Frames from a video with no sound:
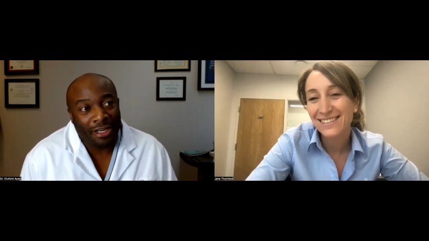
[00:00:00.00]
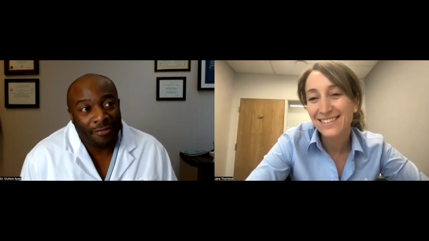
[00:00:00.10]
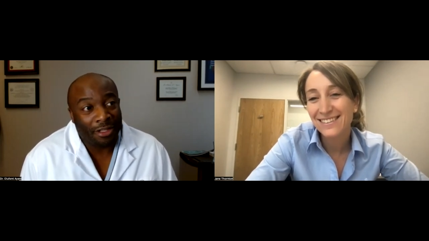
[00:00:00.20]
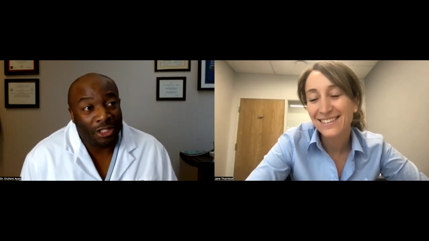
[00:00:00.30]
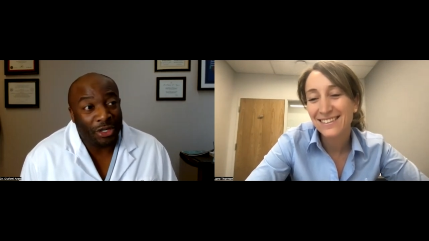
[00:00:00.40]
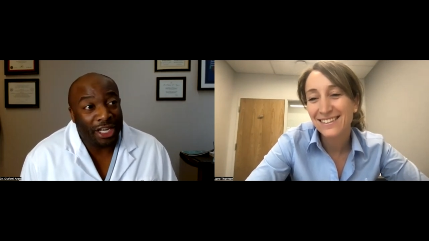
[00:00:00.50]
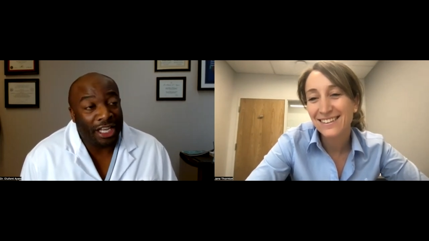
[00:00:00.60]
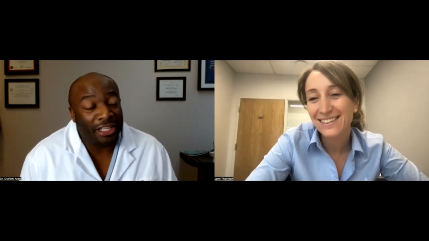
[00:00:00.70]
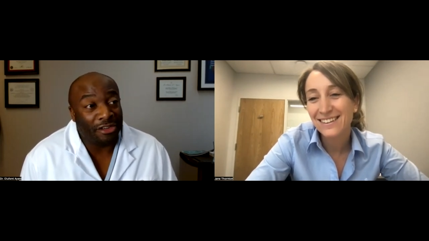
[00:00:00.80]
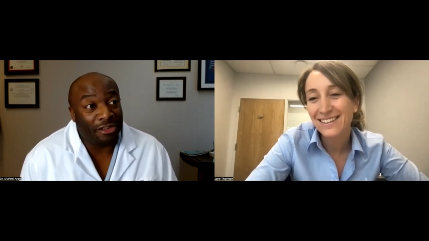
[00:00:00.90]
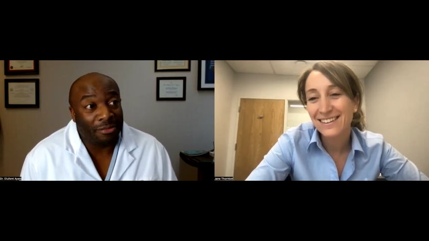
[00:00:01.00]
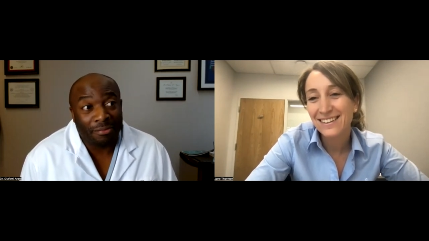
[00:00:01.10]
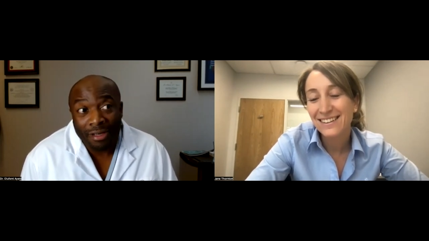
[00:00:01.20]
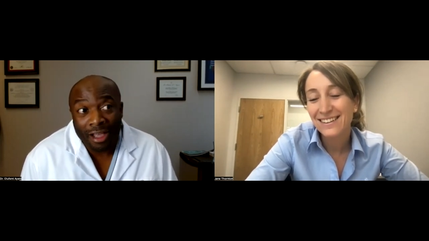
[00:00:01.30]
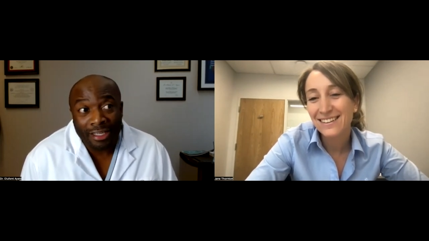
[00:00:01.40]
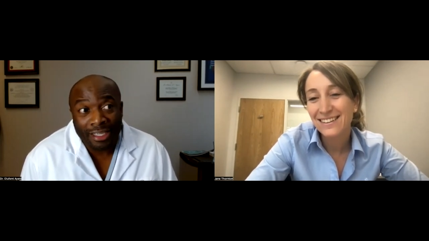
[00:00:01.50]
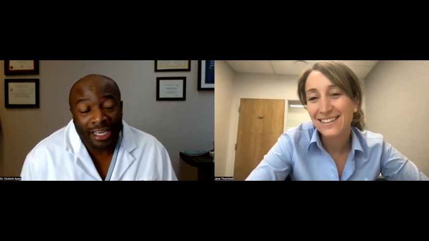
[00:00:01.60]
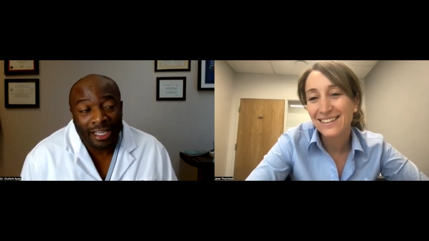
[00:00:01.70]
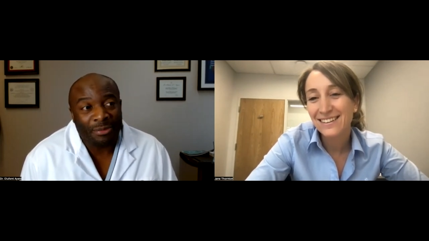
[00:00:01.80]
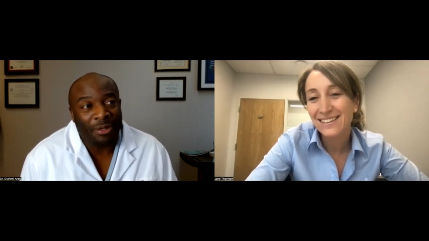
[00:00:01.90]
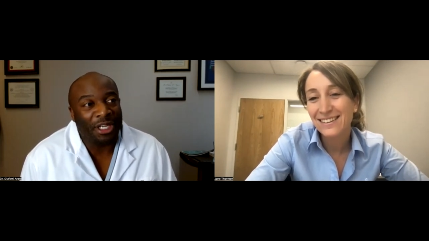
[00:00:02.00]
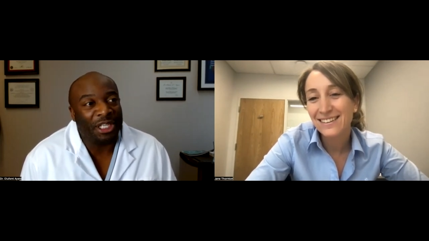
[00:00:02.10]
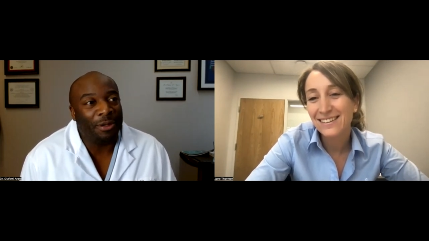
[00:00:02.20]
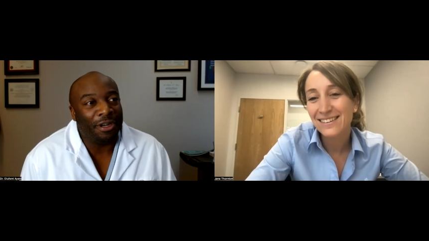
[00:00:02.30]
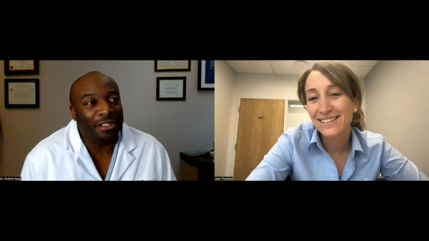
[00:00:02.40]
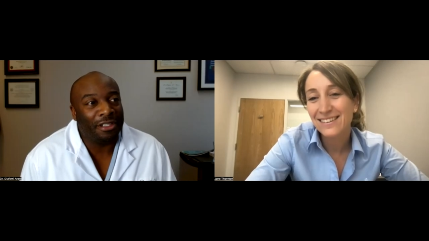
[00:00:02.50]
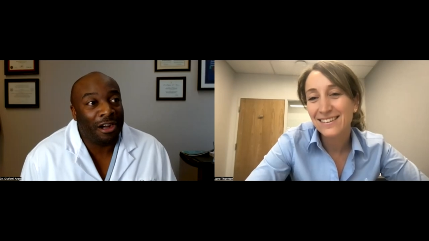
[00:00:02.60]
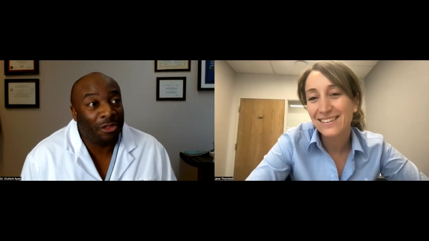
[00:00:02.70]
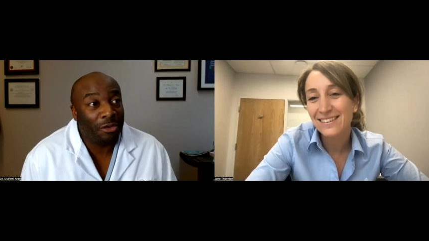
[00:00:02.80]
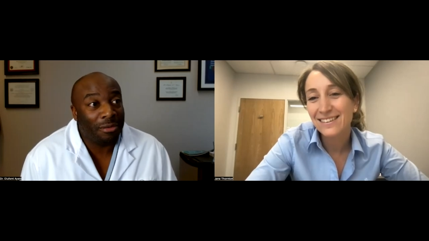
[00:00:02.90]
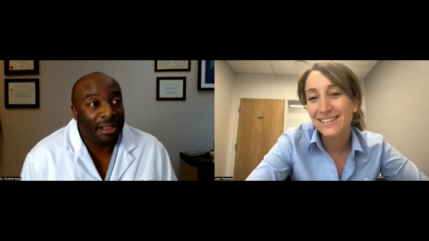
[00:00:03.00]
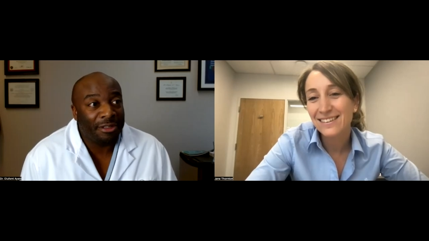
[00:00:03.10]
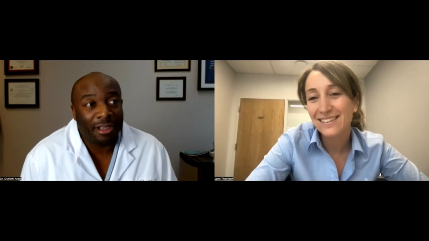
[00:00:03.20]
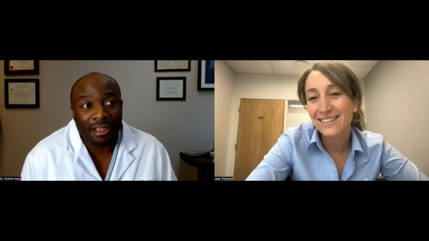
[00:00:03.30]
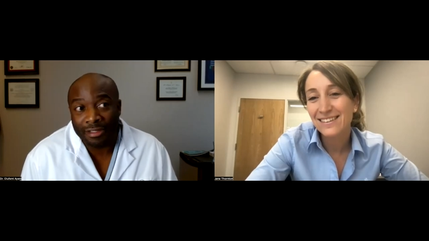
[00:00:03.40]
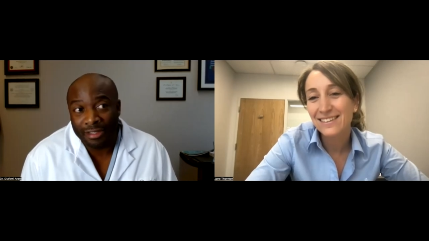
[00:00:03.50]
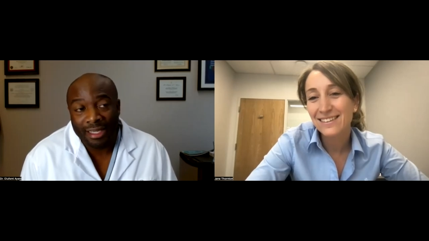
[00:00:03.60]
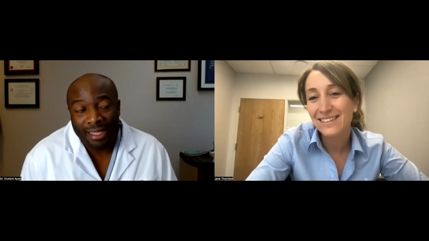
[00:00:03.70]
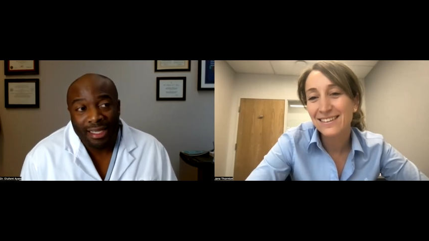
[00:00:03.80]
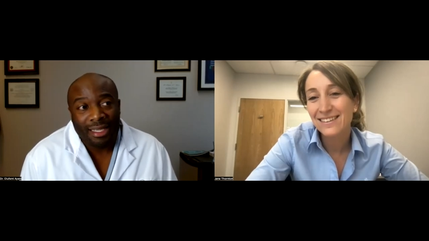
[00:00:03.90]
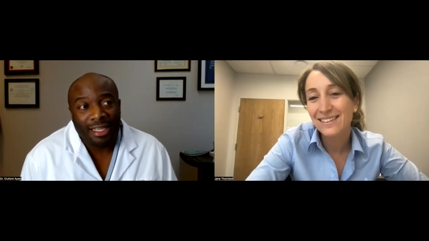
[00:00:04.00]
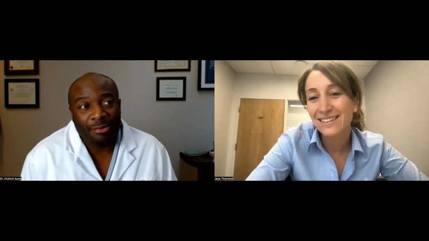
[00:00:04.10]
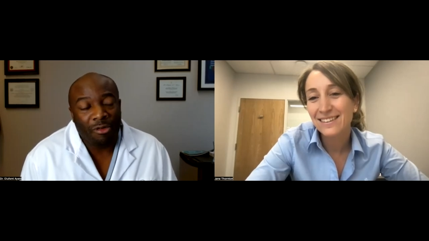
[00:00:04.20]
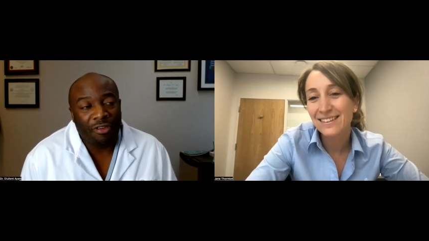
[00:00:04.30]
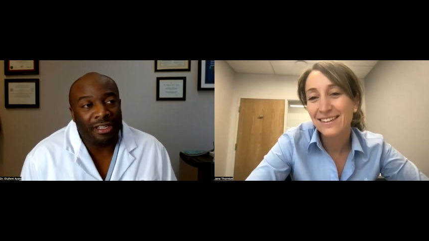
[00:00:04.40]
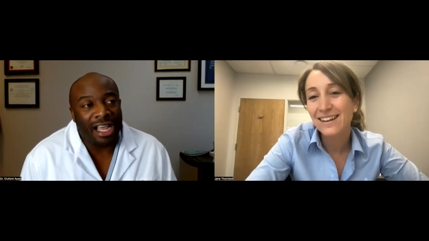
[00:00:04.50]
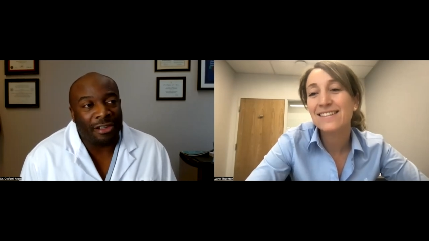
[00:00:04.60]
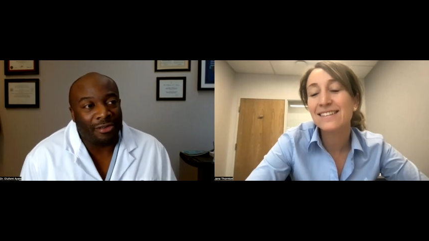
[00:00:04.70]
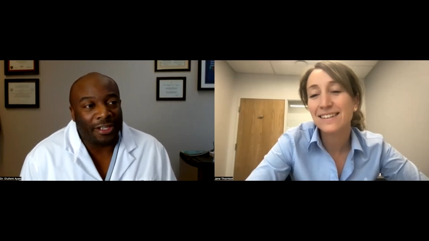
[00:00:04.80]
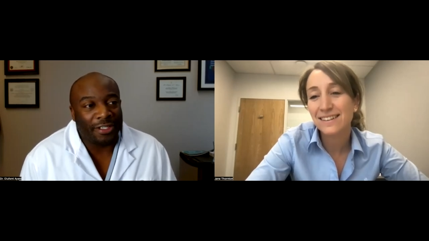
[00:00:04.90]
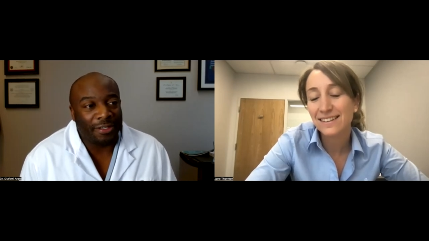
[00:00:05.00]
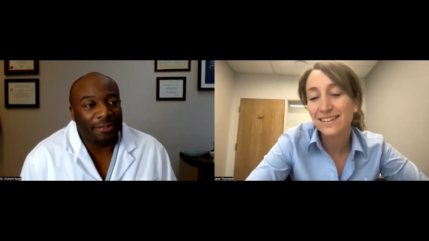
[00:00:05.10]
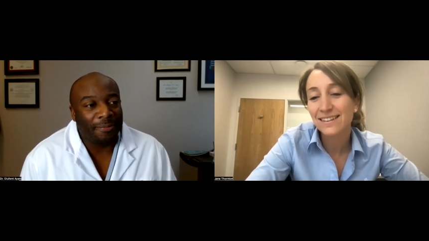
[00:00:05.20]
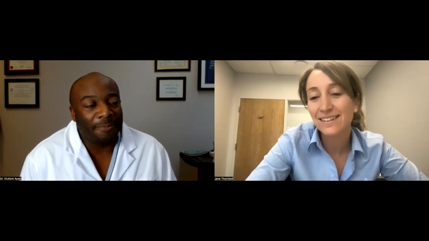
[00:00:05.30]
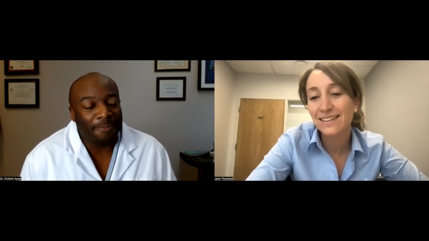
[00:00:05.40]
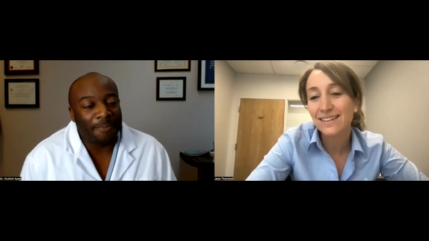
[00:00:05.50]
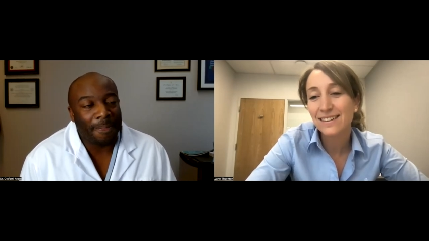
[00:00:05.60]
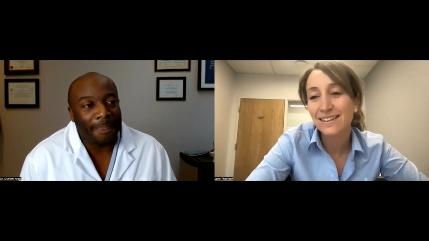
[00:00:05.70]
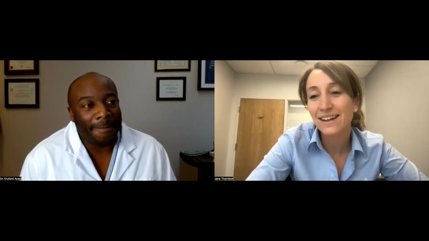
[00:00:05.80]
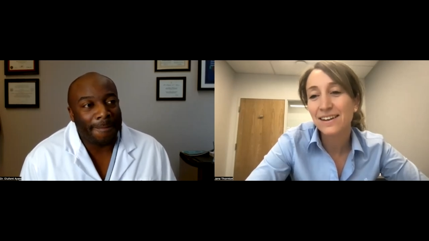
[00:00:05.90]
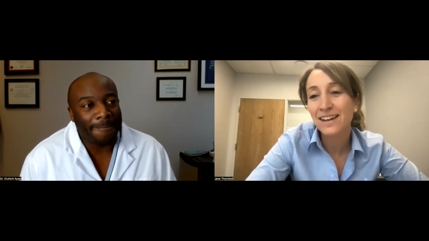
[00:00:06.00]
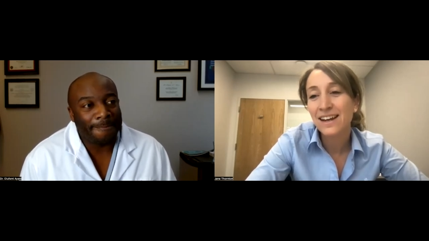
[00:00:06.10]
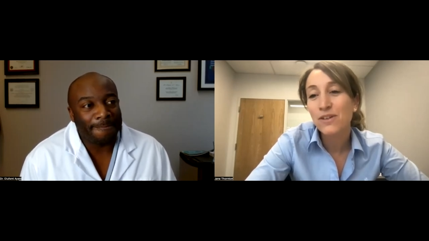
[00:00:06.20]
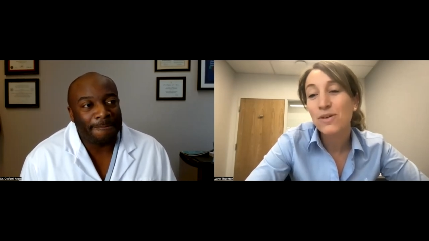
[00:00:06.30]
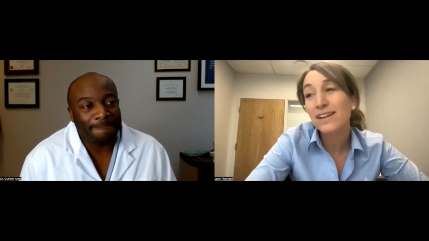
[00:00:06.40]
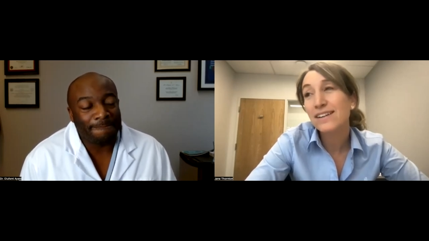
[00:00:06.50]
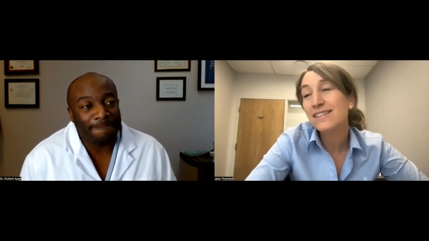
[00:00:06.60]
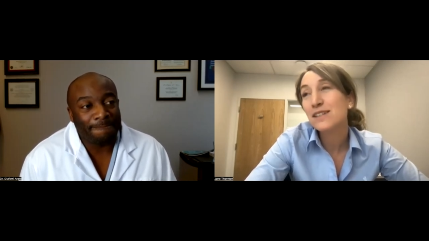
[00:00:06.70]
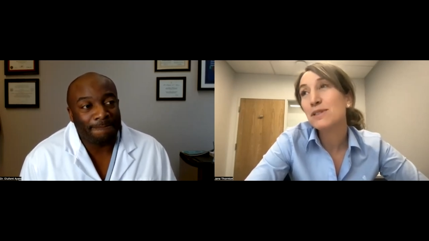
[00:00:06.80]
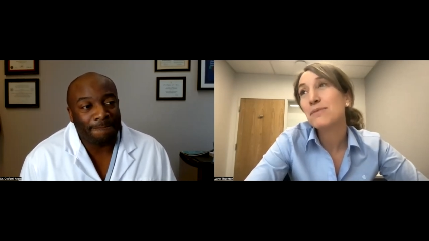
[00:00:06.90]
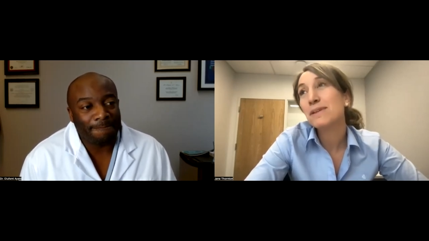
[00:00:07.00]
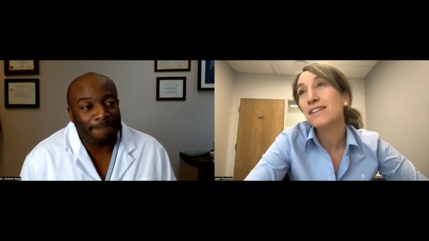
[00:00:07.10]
Speaker 1: where even the trainees are not getting as much experience in arthrograms because it's moving in that direction.
Speaker 2: Yeah. Well, and it seems to be a